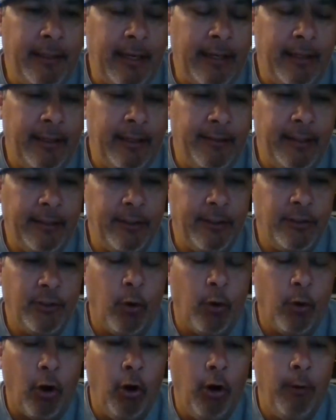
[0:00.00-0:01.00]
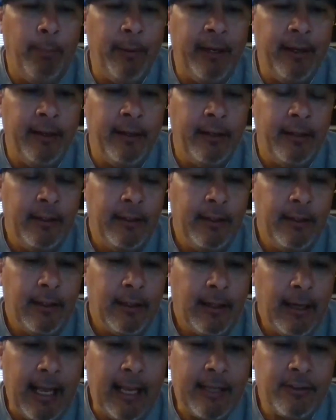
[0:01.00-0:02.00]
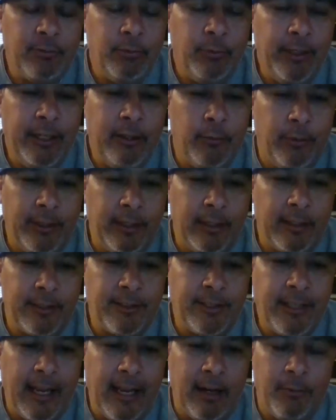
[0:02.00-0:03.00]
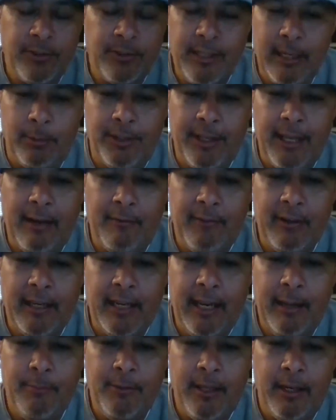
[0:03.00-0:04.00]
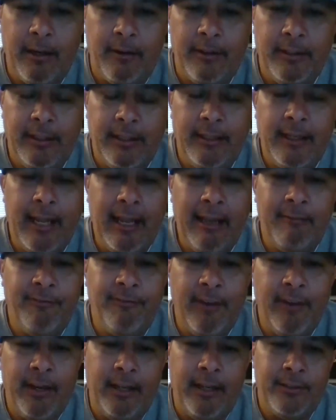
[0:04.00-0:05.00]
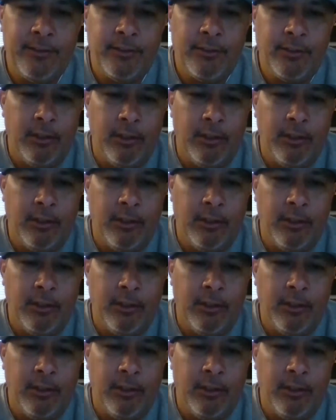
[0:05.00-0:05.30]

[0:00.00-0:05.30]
I think the door opened last week when LaSalle was able to have a game there and have fans.